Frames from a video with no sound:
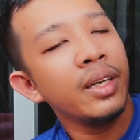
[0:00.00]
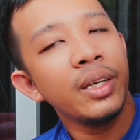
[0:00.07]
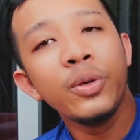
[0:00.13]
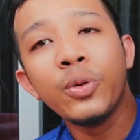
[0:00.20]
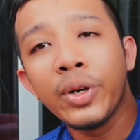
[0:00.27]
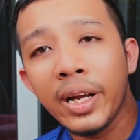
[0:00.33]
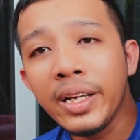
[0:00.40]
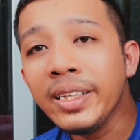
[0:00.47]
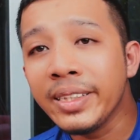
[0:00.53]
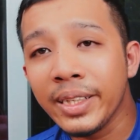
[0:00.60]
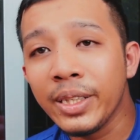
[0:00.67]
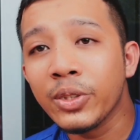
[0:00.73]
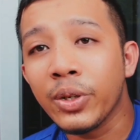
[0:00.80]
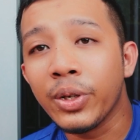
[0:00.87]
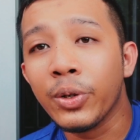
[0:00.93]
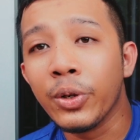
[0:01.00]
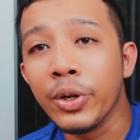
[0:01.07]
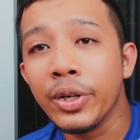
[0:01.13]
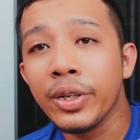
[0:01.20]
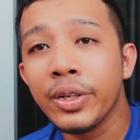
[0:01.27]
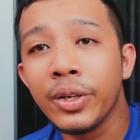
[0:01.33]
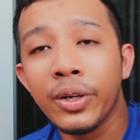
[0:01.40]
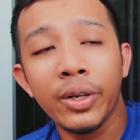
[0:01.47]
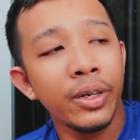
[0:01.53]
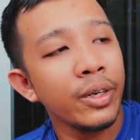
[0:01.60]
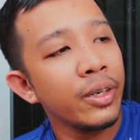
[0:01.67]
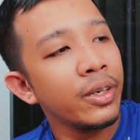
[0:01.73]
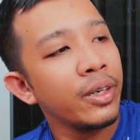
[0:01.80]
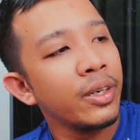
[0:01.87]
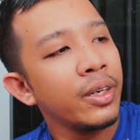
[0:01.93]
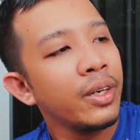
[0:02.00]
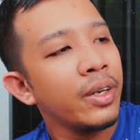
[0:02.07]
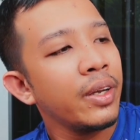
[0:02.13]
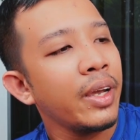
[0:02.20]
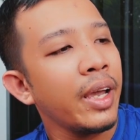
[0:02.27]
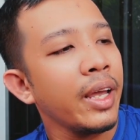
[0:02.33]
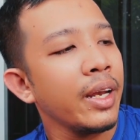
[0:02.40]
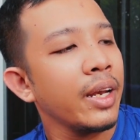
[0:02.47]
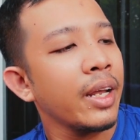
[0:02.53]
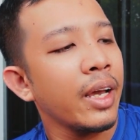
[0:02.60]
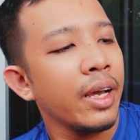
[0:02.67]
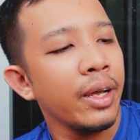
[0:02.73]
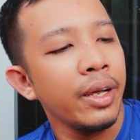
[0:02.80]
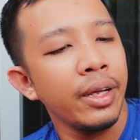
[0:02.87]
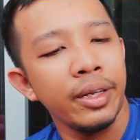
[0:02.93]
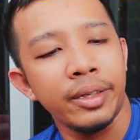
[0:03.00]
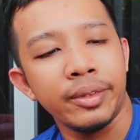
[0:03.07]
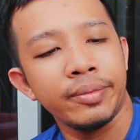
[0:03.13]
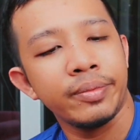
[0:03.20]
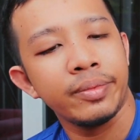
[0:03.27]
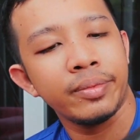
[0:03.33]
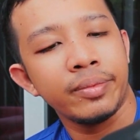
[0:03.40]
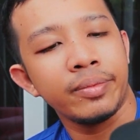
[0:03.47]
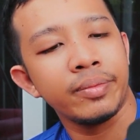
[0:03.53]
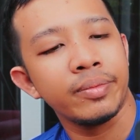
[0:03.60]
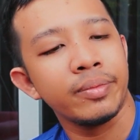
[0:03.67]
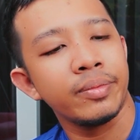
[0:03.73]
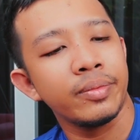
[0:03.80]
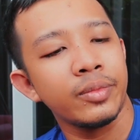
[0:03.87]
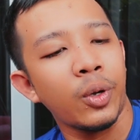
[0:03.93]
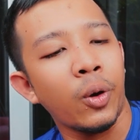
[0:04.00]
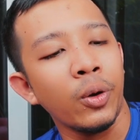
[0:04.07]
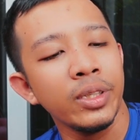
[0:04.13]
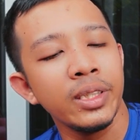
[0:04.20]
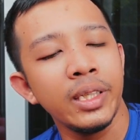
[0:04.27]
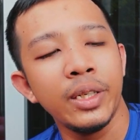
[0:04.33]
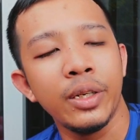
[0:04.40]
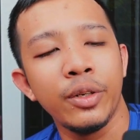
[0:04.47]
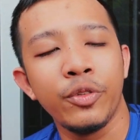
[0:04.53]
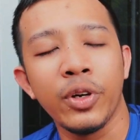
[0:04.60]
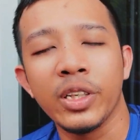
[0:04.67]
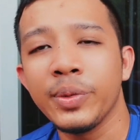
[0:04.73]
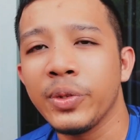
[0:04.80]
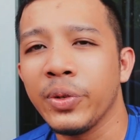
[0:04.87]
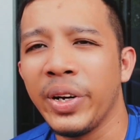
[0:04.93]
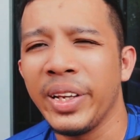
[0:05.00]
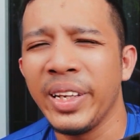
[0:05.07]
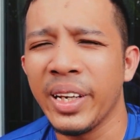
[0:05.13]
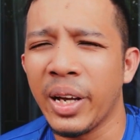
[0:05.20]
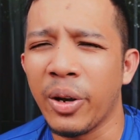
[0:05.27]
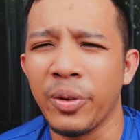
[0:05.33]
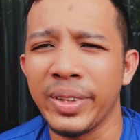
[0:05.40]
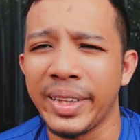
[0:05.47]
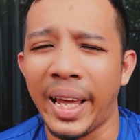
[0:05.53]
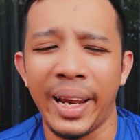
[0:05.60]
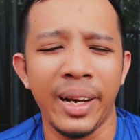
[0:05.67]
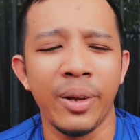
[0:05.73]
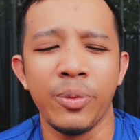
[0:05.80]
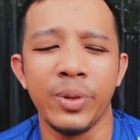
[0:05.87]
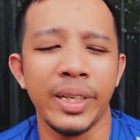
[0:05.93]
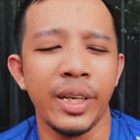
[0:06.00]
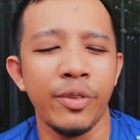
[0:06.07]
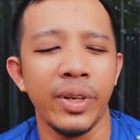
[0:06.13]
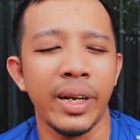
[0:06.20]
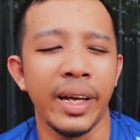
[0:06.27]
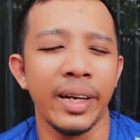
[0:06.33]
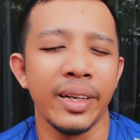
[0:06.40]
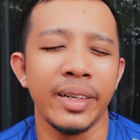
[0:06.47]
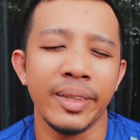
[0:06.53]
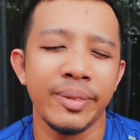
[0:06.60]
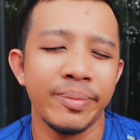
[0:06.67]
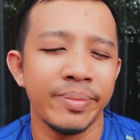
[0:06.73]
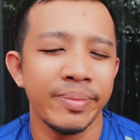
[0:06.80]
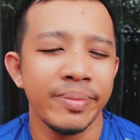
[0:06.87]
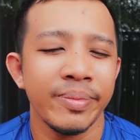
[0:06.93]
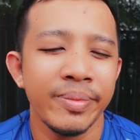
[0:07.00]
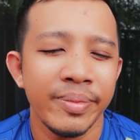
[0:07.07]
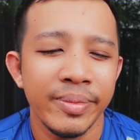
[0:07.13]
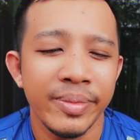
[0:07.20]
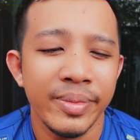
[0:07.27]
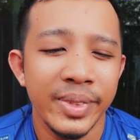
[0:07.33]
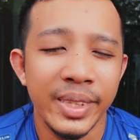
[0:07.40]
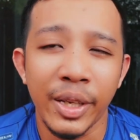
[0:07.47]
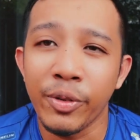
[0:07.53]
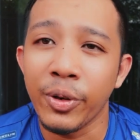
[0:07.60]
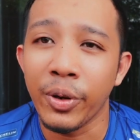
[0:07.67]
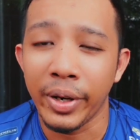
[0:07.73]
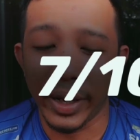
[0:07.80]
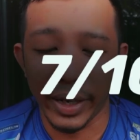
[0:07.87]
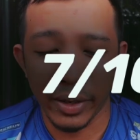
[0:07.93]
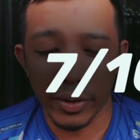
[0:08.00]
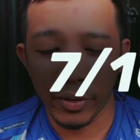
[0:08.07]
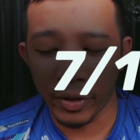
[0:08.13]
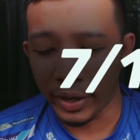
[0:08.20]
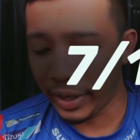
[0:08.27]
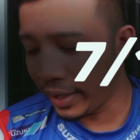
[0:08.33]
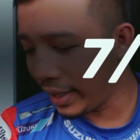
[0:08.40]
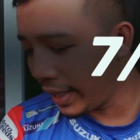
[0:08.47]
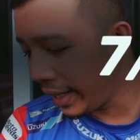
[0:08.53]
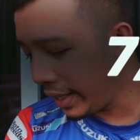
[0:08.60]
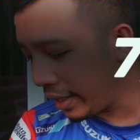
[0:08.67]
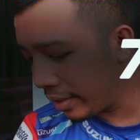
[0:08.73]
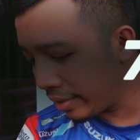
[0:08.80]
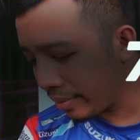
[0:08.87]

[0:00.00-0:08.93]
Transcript: You rarely see this on the road, you know. And honestly, if you ask me to rate it out of 10, I would give it like a 7 or an 8.